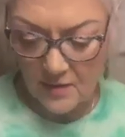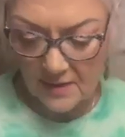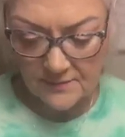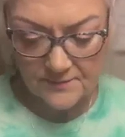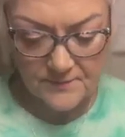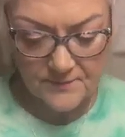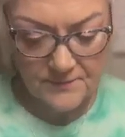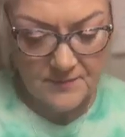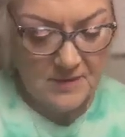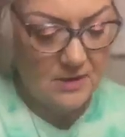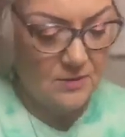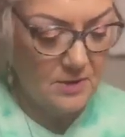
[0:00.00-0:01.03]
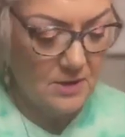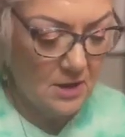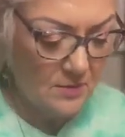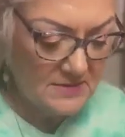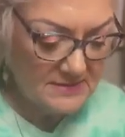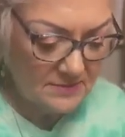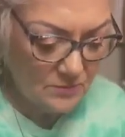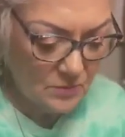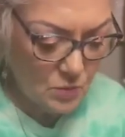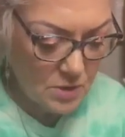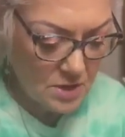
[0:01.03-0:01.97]
Okay, here we go with some
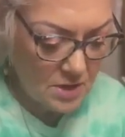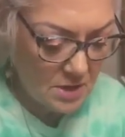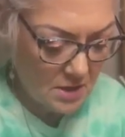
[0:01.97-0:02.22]
more